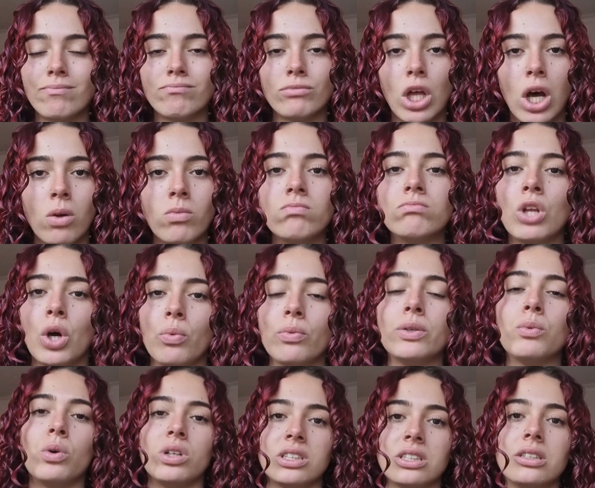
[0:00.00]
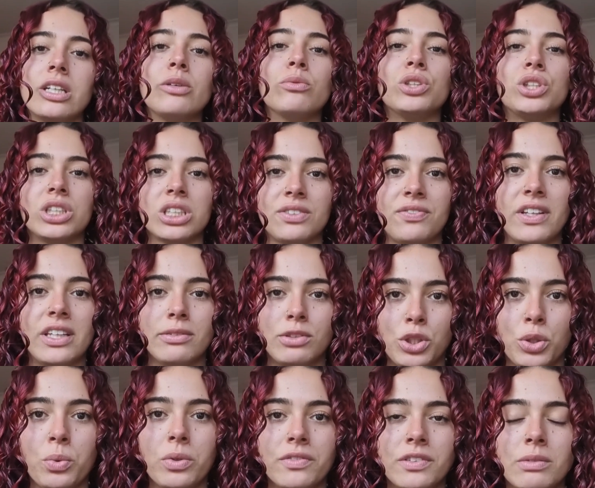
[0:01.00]
Lol, no, it wasn't. It was just for the
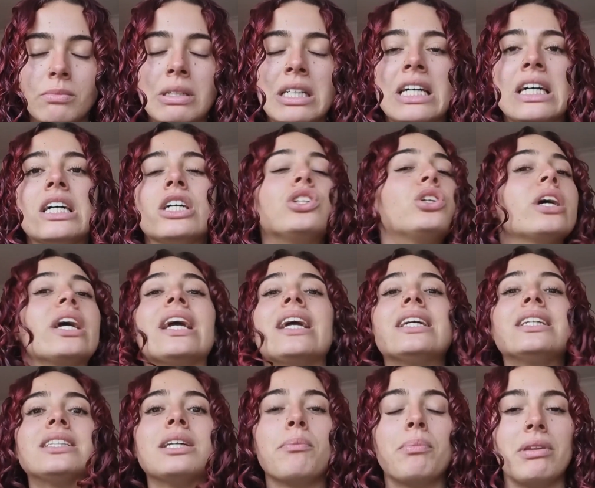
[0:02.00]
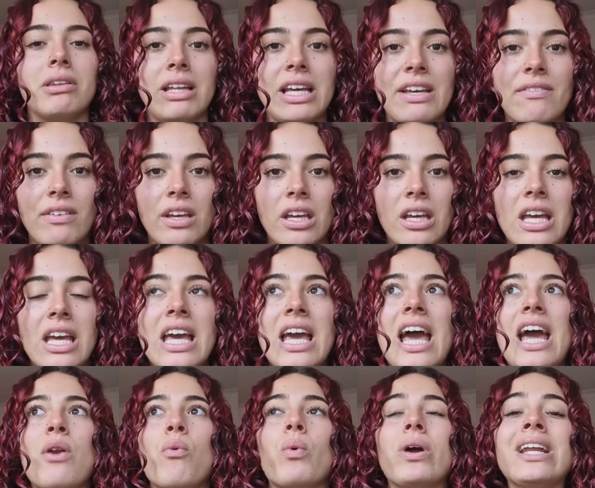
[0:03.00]
two of them. So he ends up leaving.
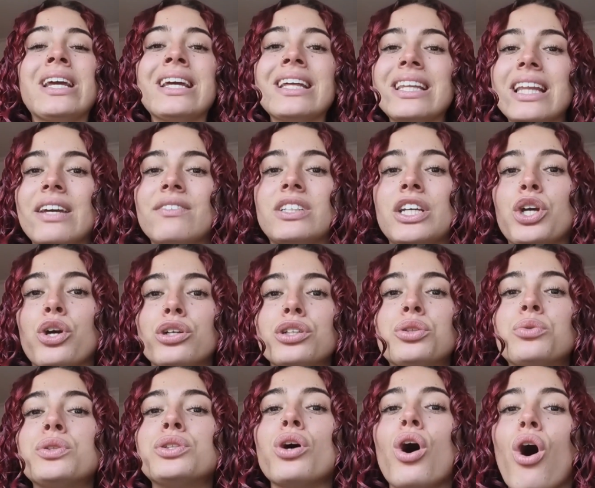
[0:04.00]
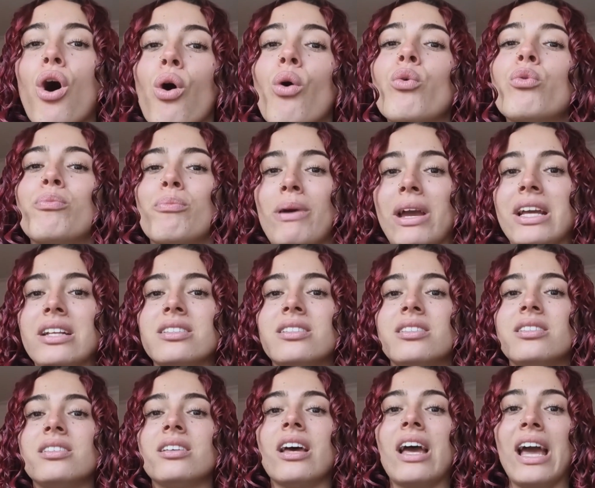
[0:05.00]
And when he leaves, he goes to his old
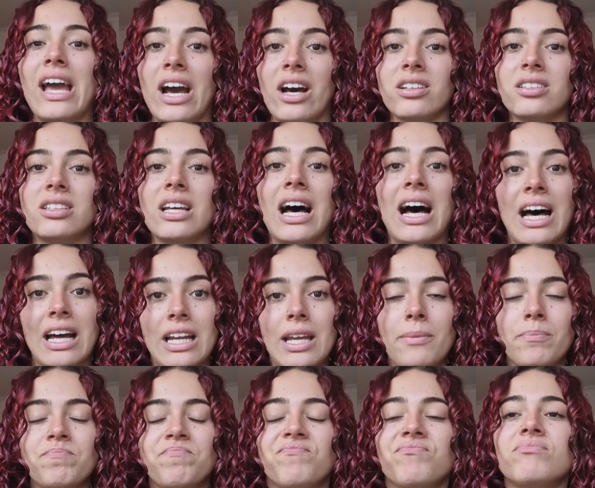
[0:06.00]
mate's house, Artie.